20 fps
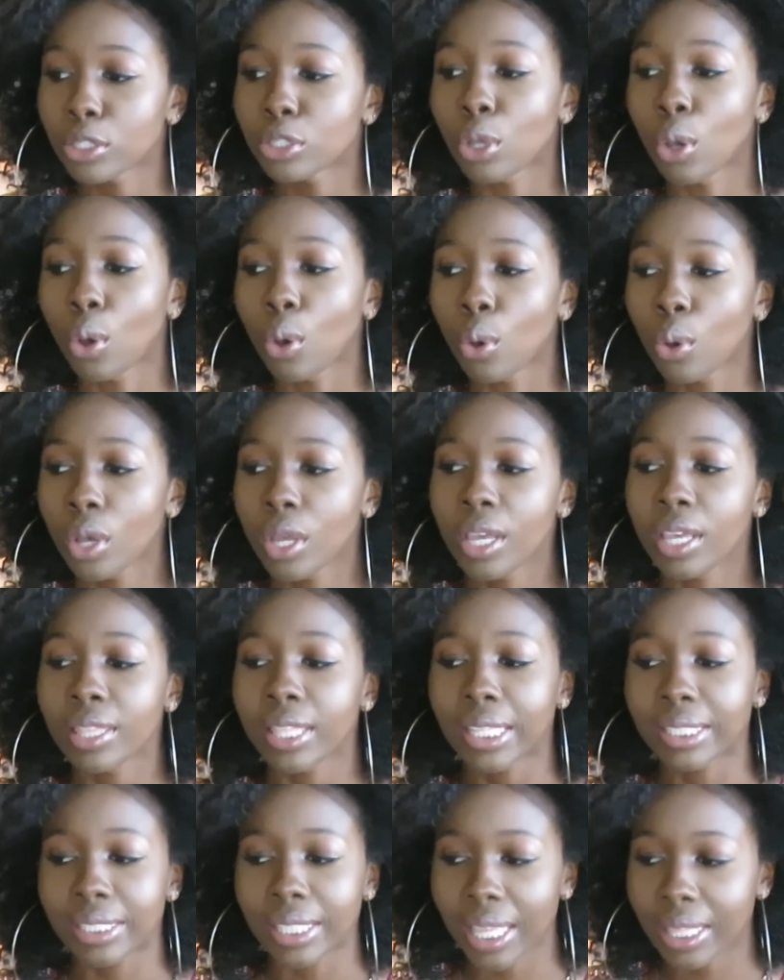So
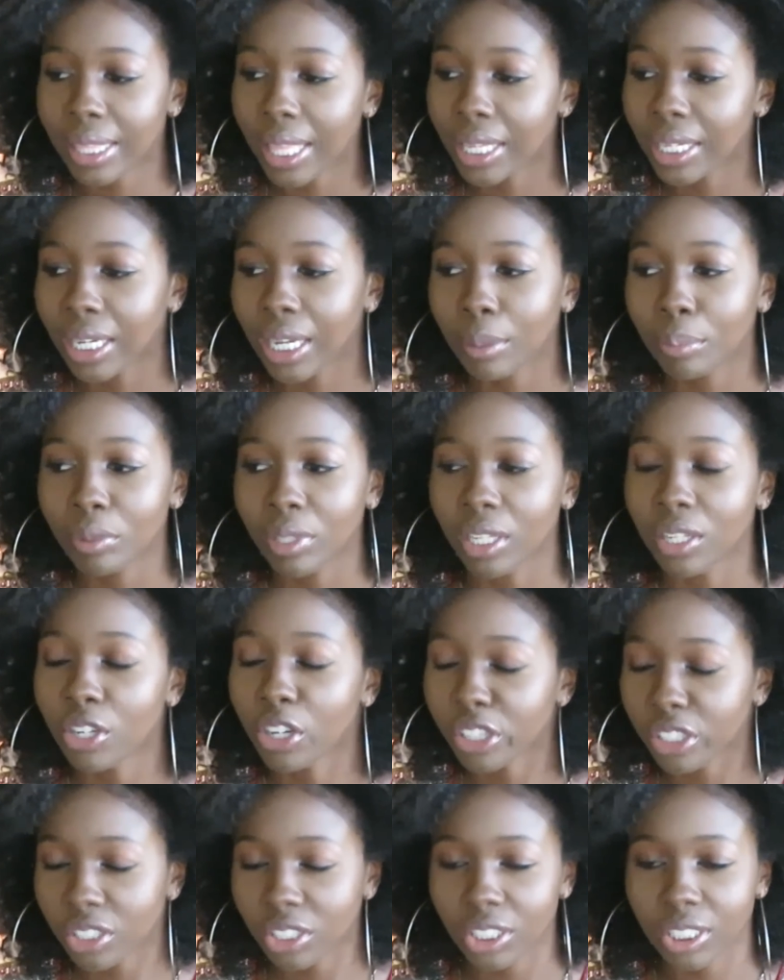they set that up, and the
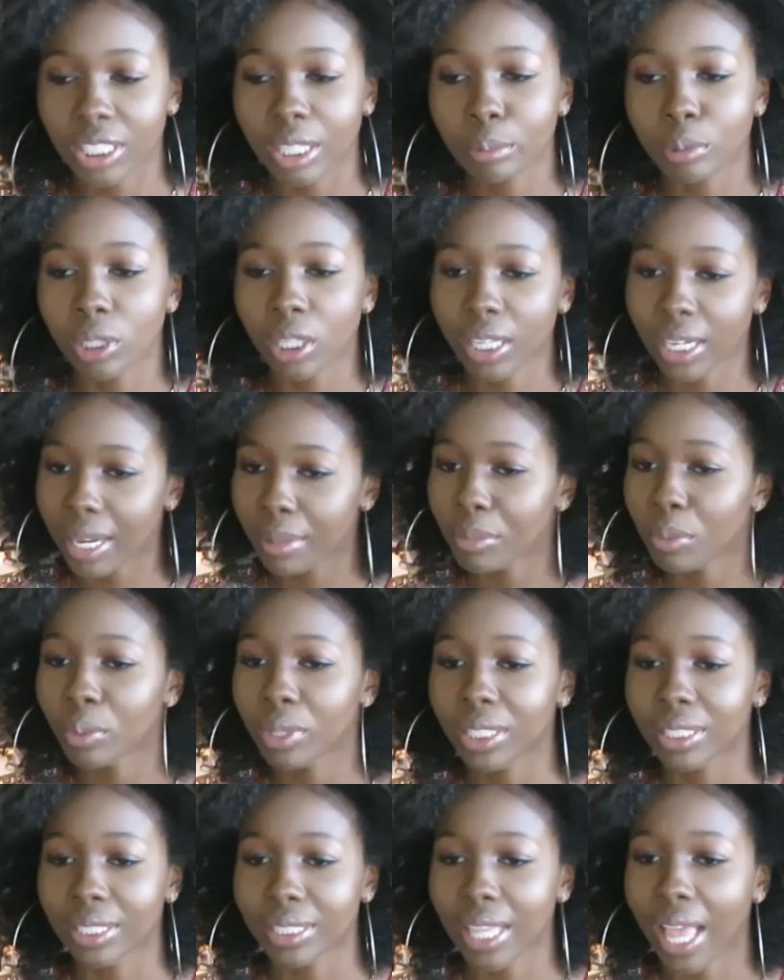nurse just keeps looking at me with
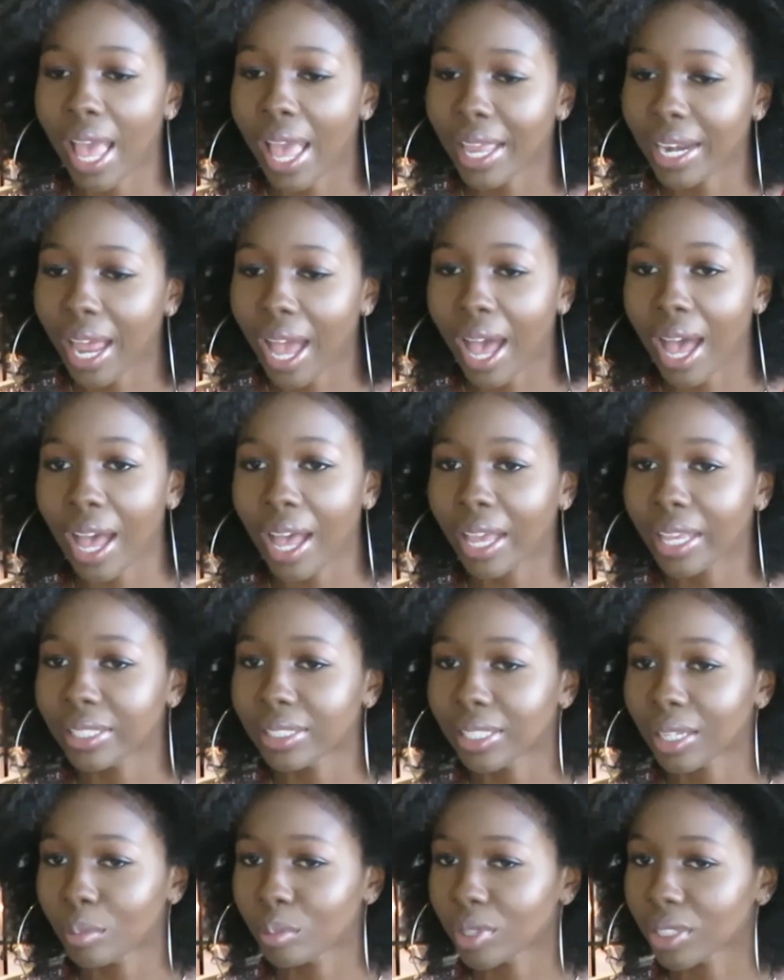these sad eyes,
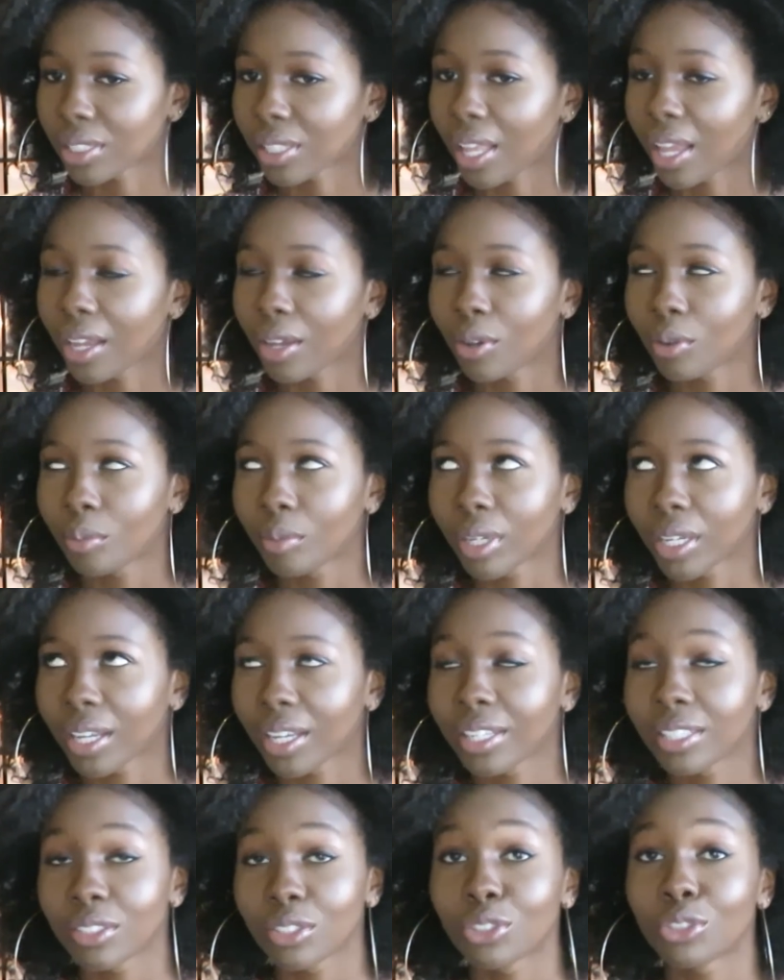and I'm just like, oh my God,
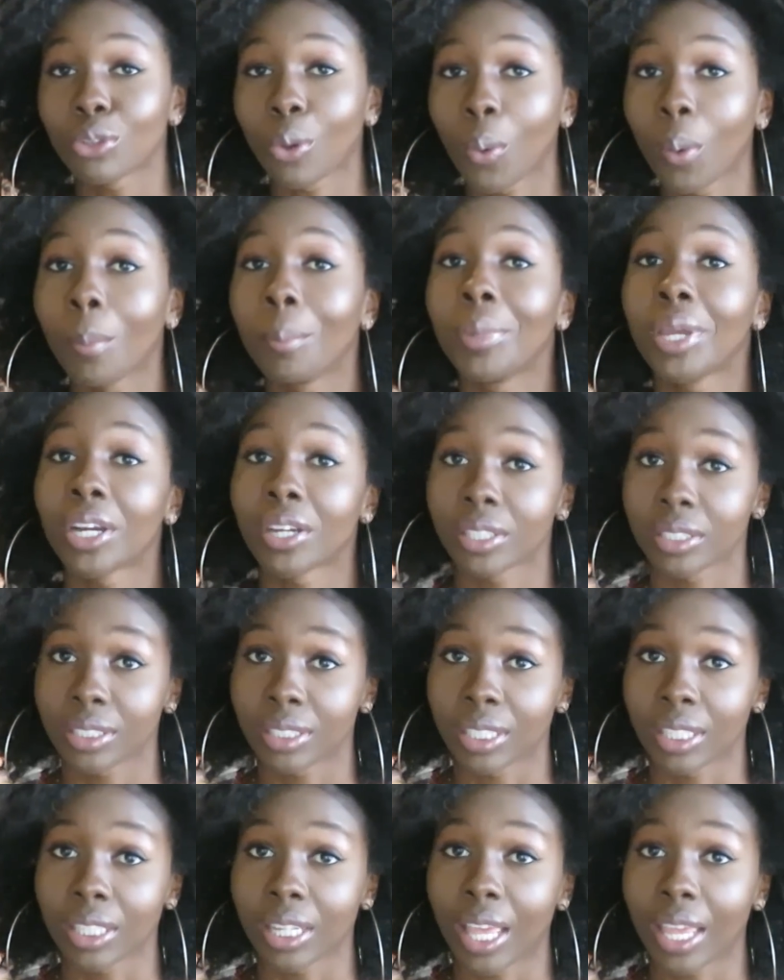it is so
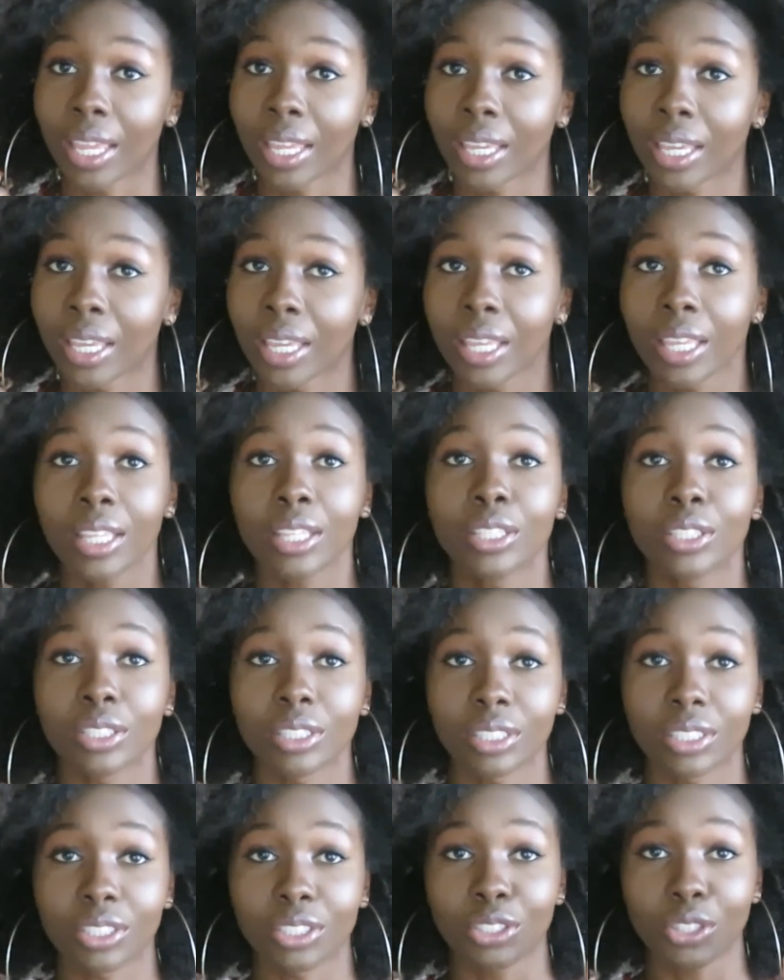embarrassing. Like,
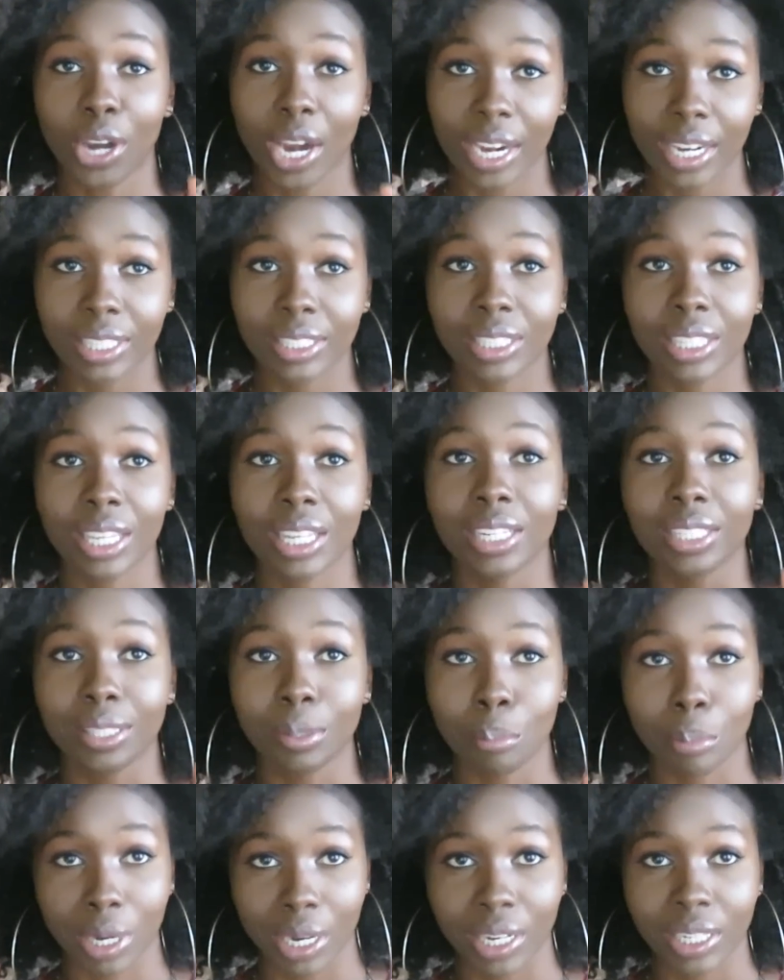it's just crazy and it's
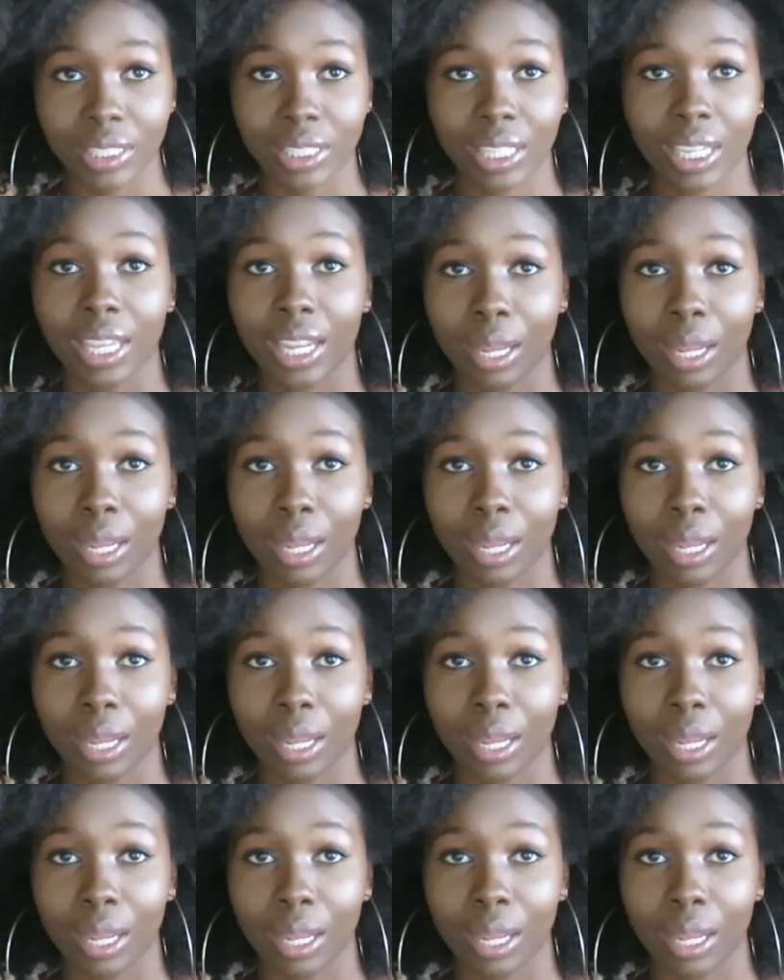embarrassing.